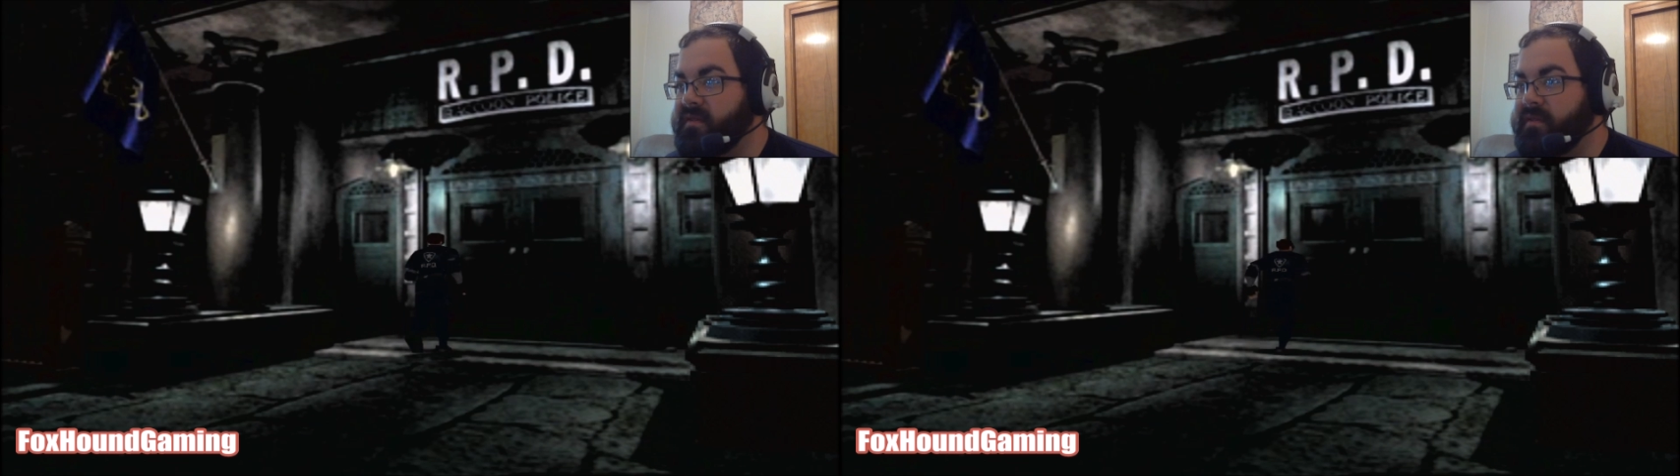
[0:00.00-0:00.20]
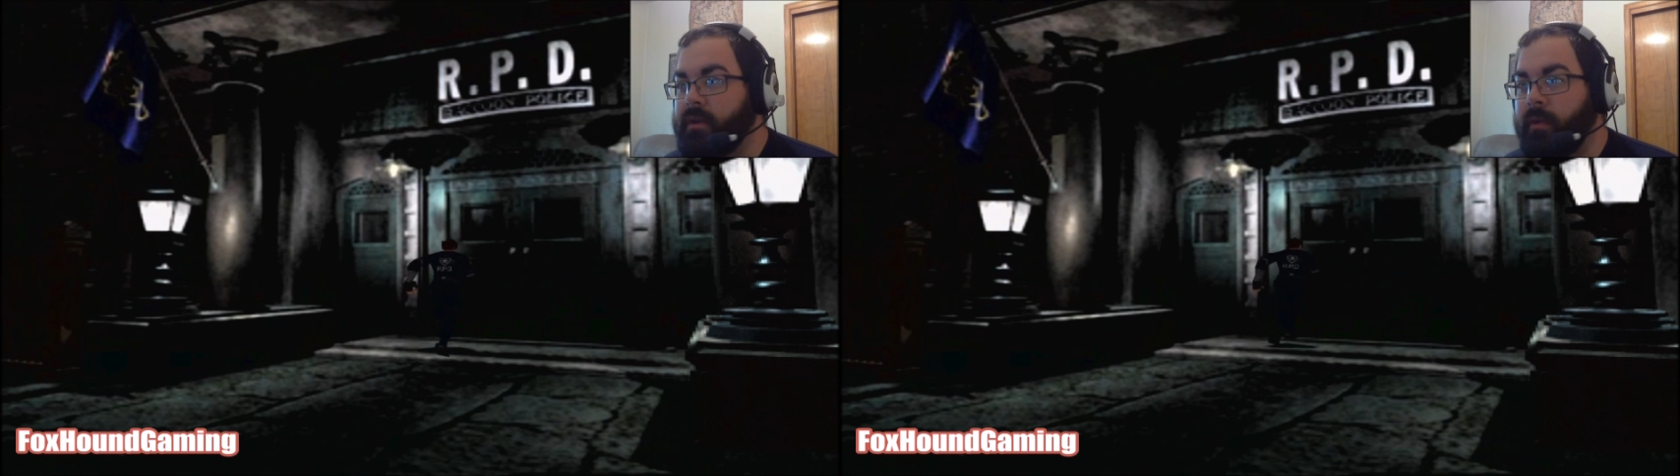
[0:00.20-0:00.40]

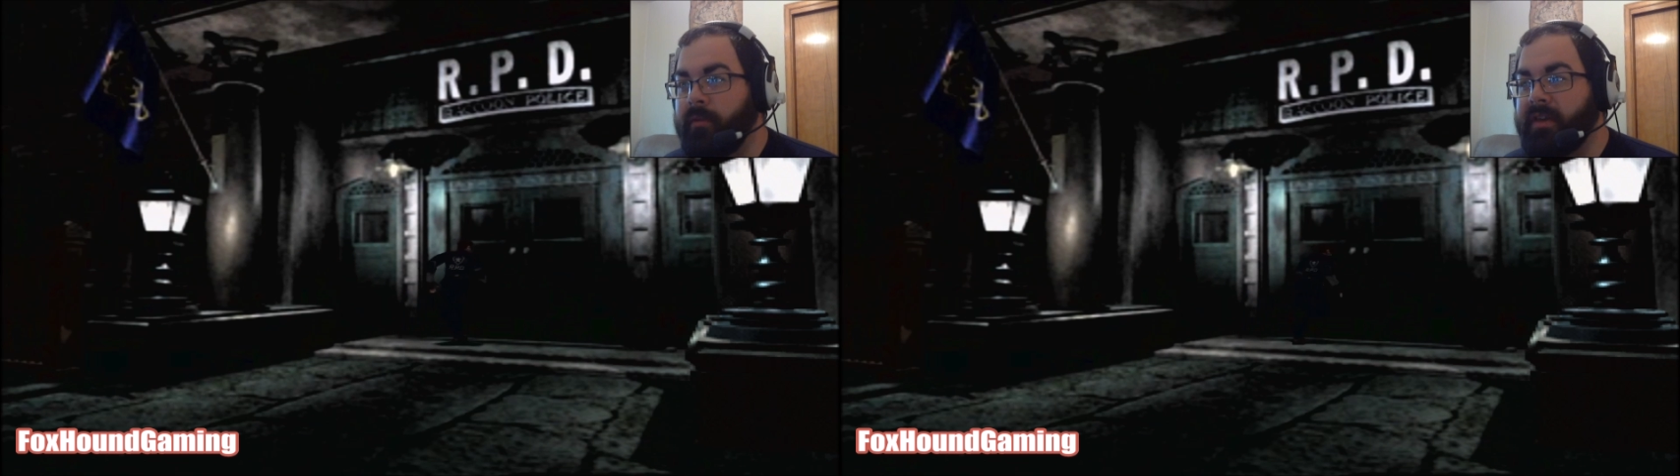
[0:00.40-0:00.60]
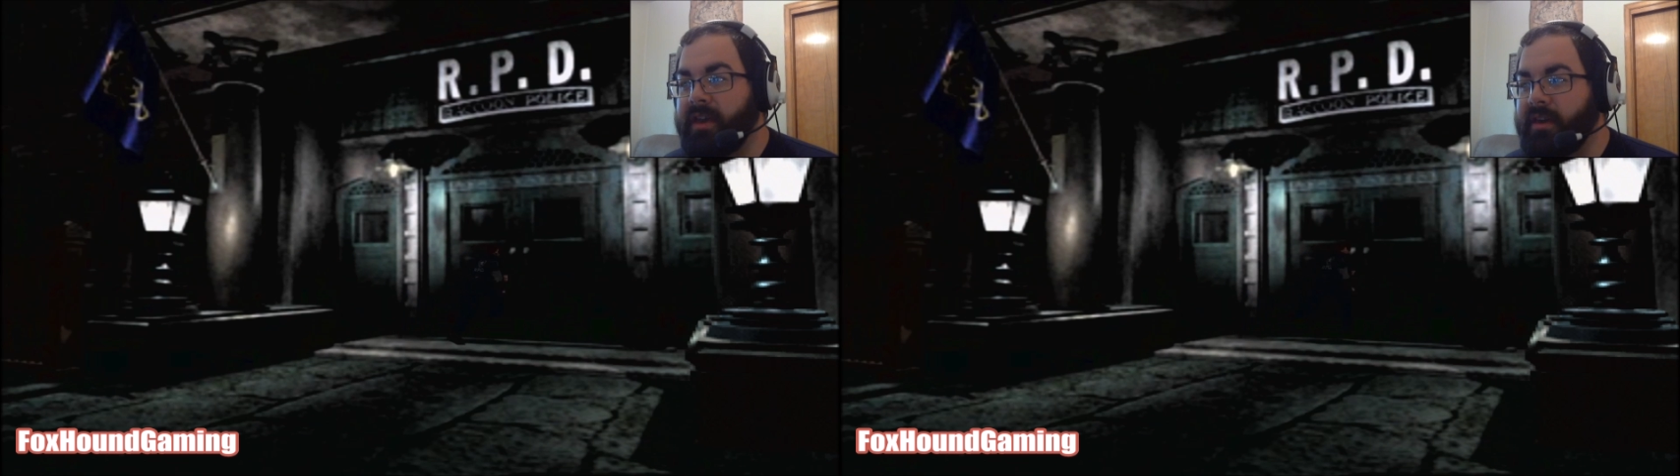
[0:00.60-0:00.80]
feel of
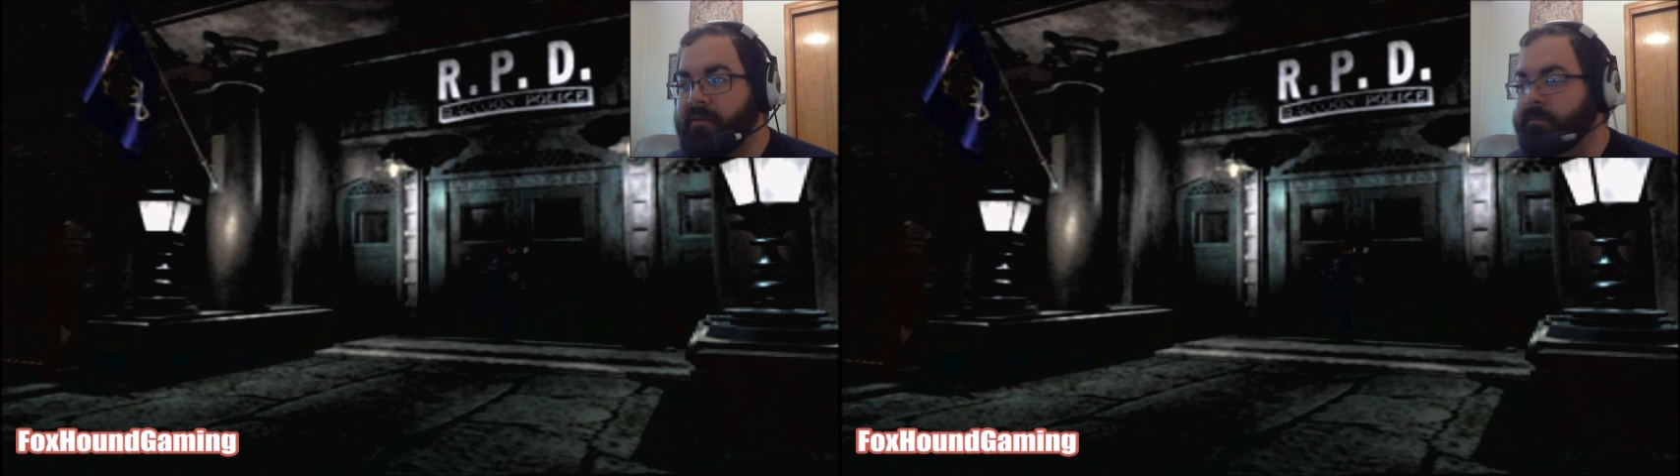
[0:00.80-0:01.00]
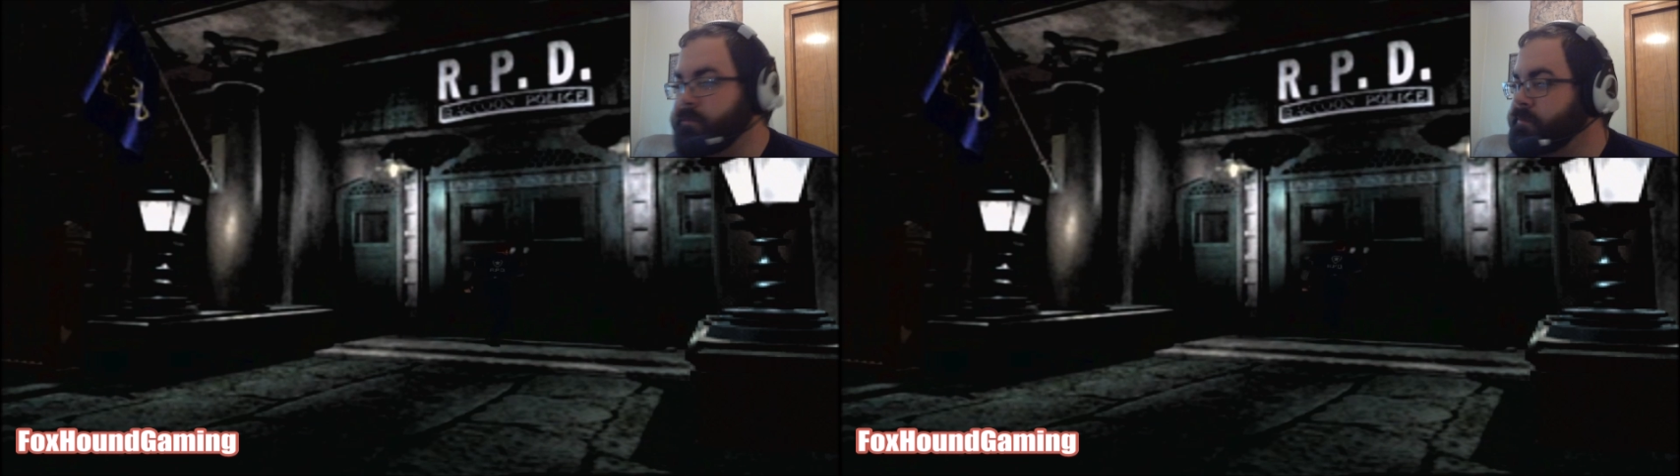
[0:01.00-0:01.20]
the game,